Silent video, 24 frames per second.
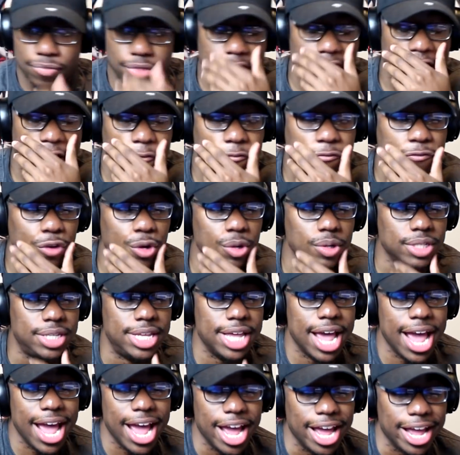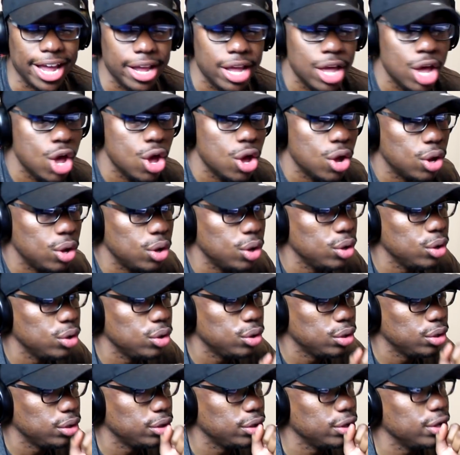That fool's head.
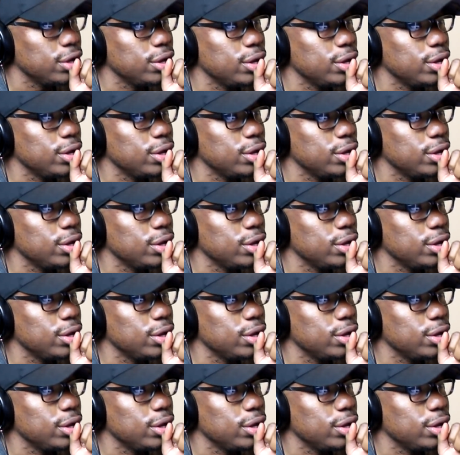Ooh.